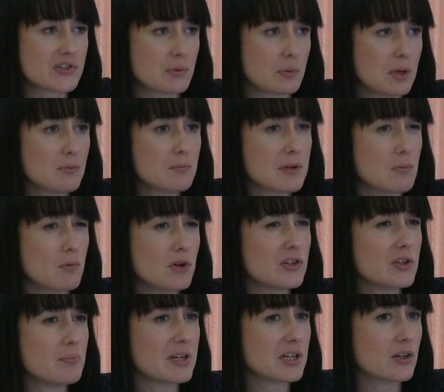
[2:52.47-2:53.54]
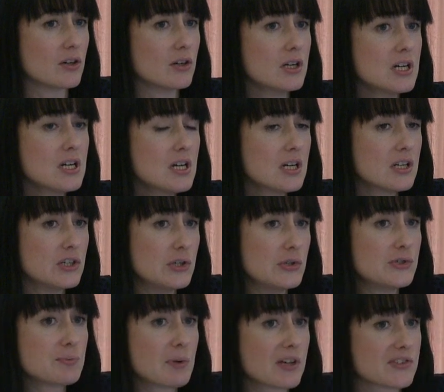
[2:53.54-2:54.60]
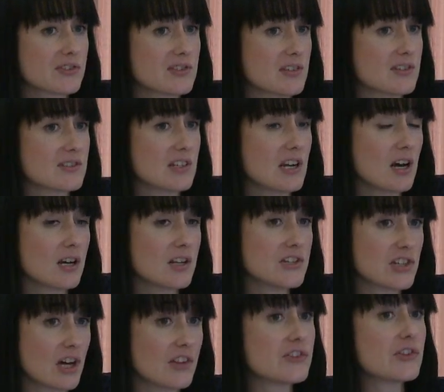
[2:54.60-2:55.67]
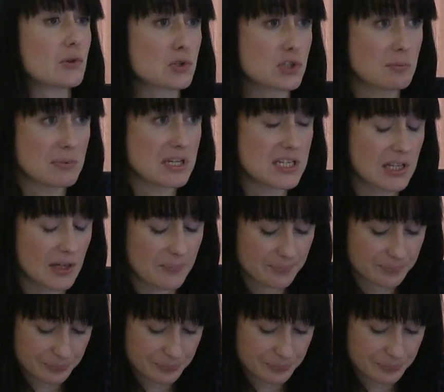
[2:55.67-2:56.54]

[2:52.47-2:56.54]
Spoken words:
So we would be one of the bigger news presences in Ireland on social media.